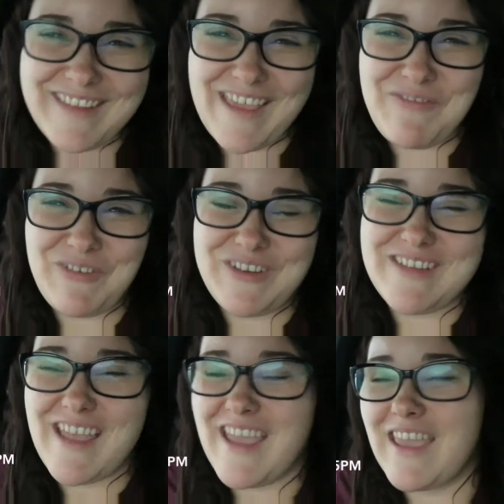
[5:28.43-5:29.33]
Give or
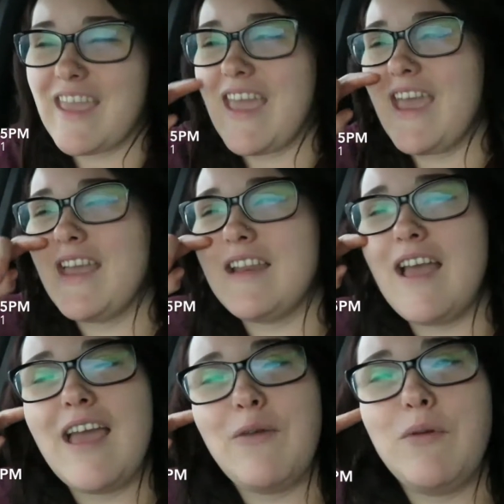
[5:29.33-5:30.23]
take. And
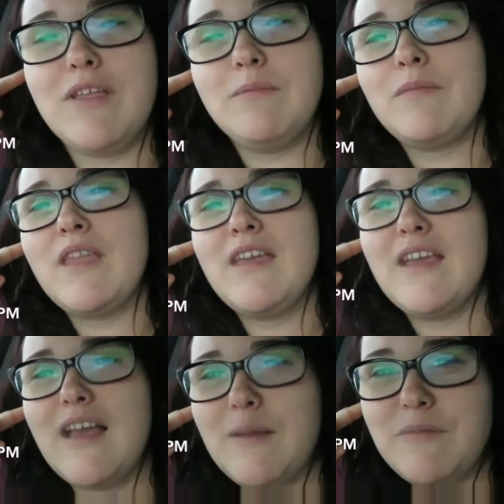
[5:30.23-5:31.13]
I will
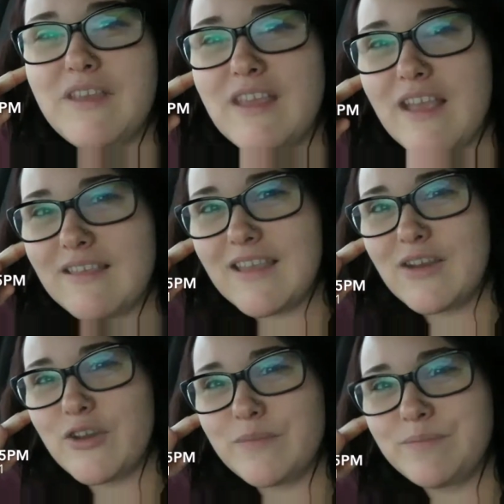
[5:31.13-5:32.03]
update you guys
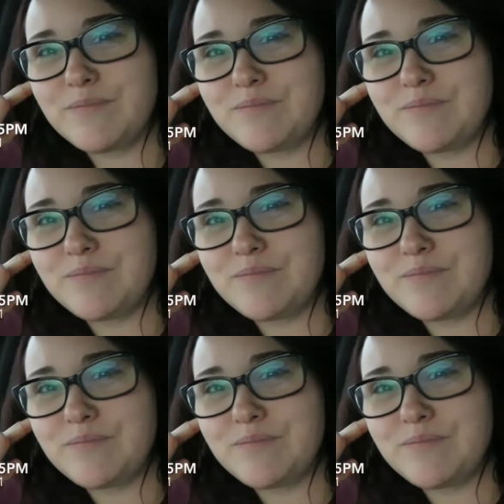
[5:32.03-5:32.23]
later.